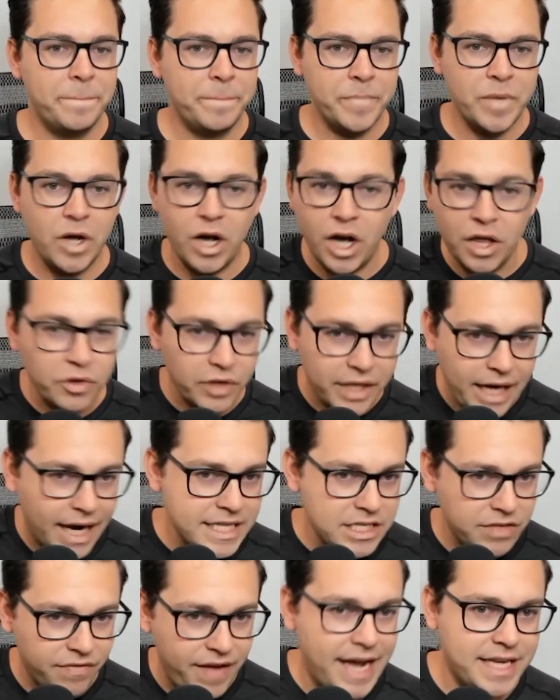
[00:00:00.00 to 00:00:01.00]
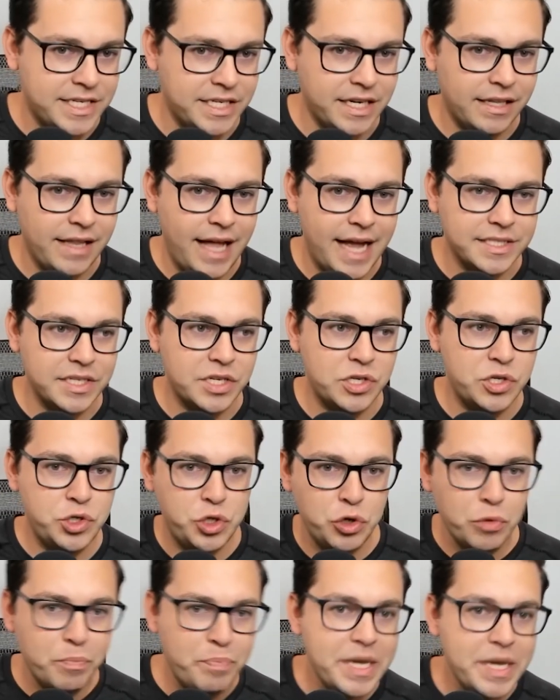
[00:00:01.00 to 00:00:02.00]
other kinds of asset classes
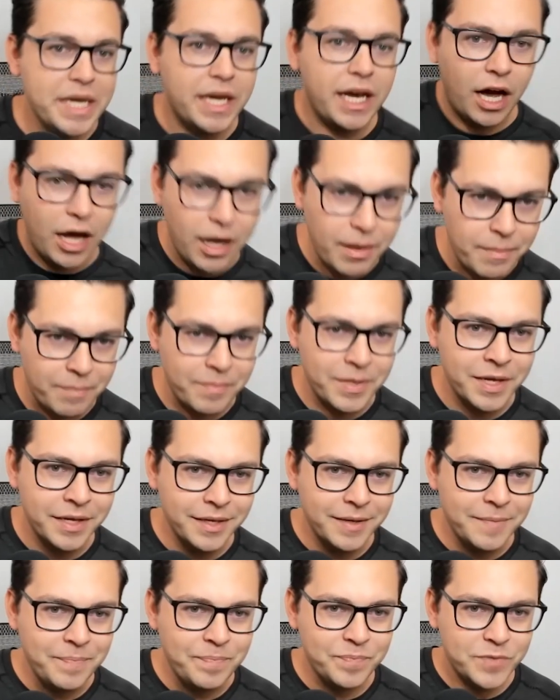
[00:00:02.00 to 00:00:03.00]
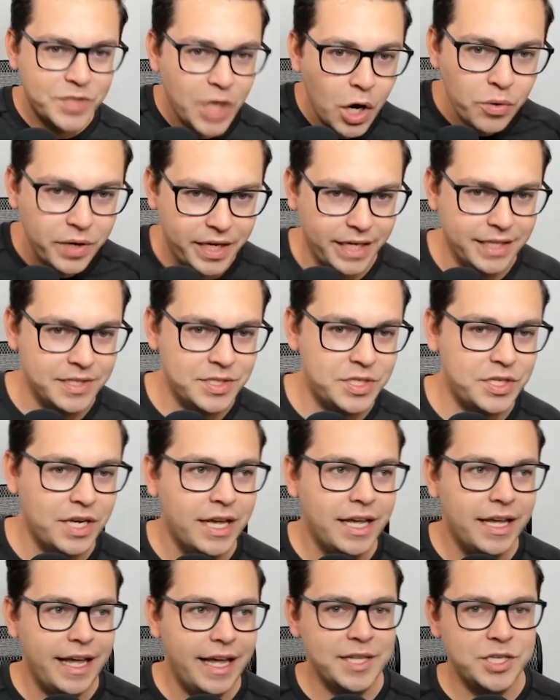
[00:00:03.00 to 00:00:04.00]
to become tokens.
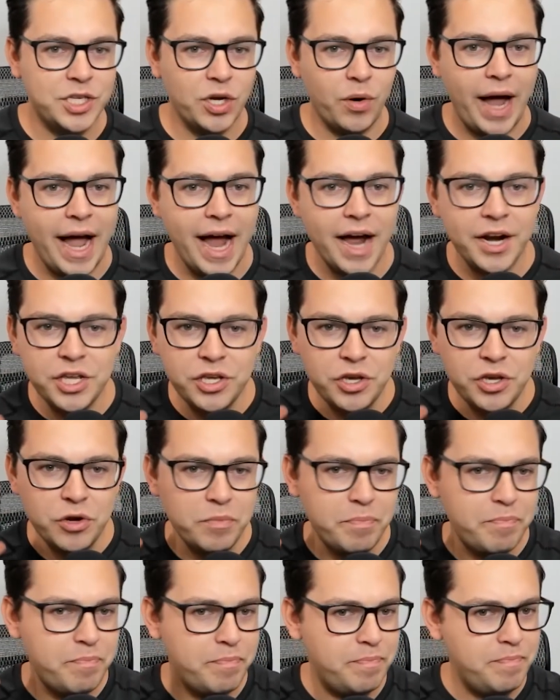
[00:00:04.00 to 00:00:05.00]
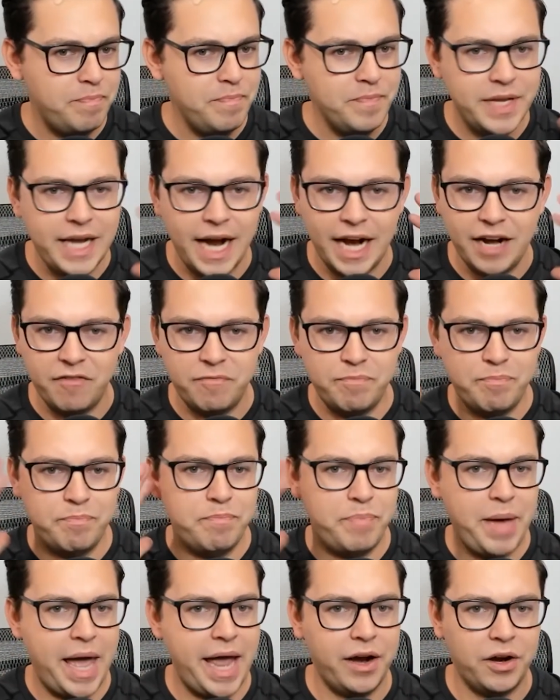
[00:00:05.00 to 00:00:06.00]
And so, how do you kind of
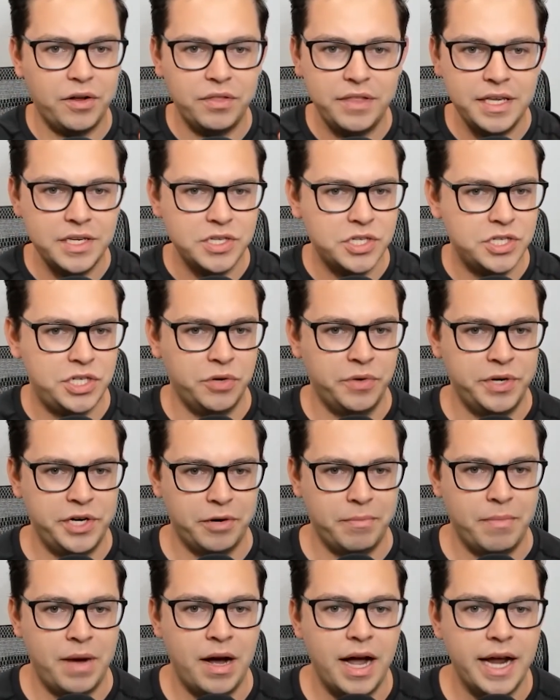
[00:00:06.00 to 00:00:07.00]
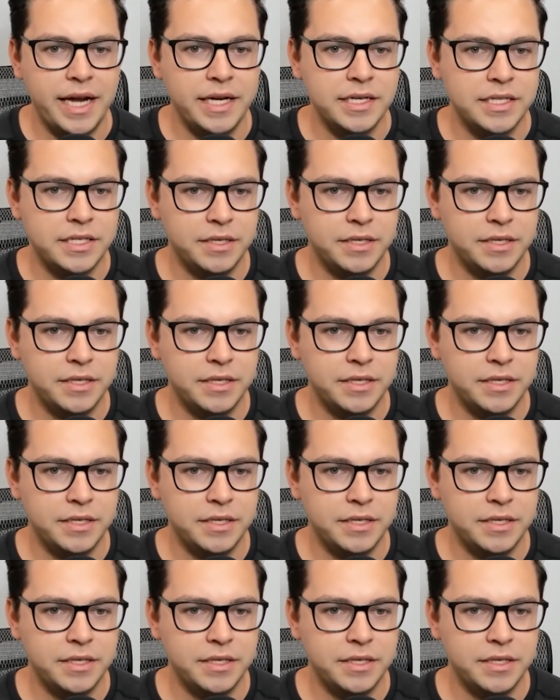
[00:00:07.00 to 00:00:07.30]
pair these two in your mind?